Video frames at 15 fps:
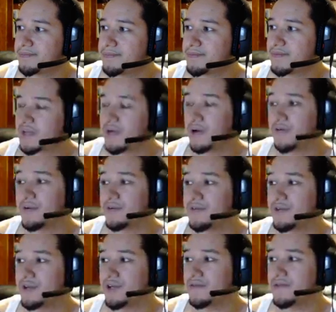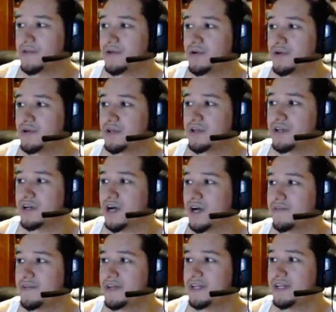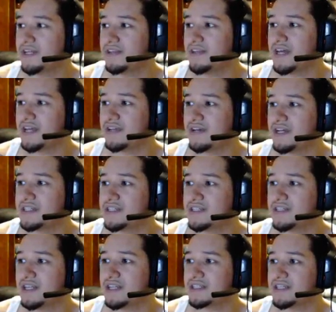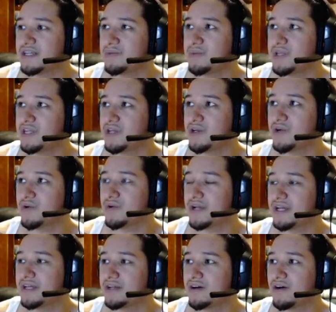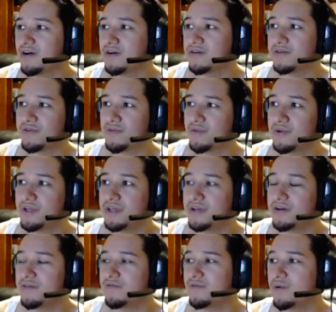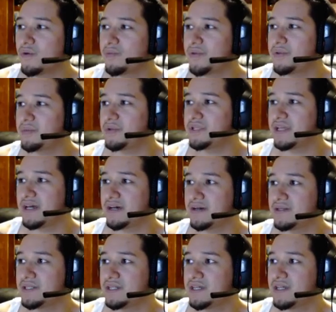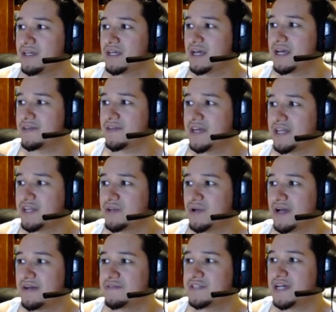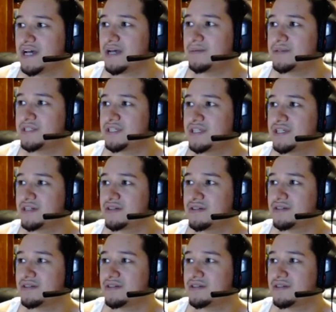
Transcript: However, if you're confident in that you guys can, like, say Meteor Rain all 3 or 4 people down, and then you have time to kill,